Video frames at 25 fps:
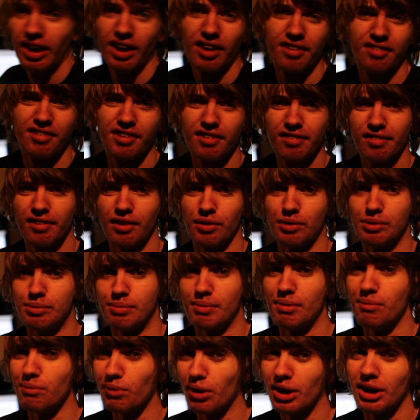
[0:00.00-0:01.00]
As you can see, we've
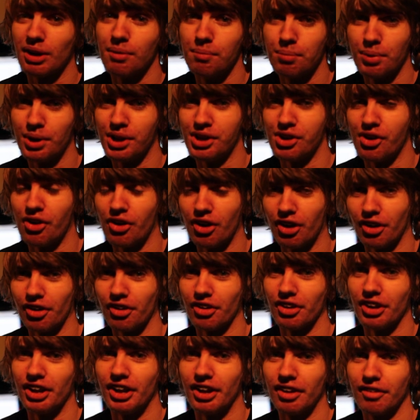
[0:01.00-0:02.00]
been working pretty hard
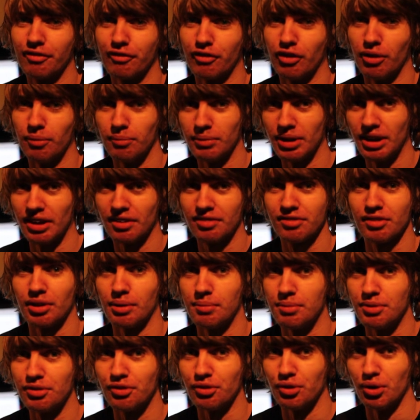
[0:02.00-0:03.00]
on it from last
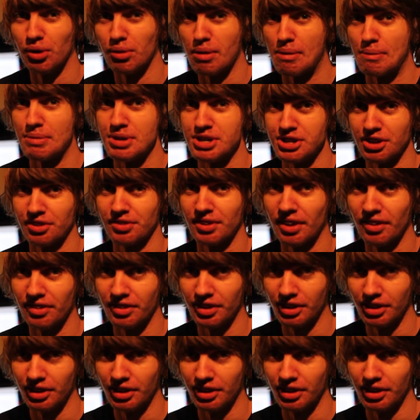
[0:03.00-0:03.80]
time you saw when we just had the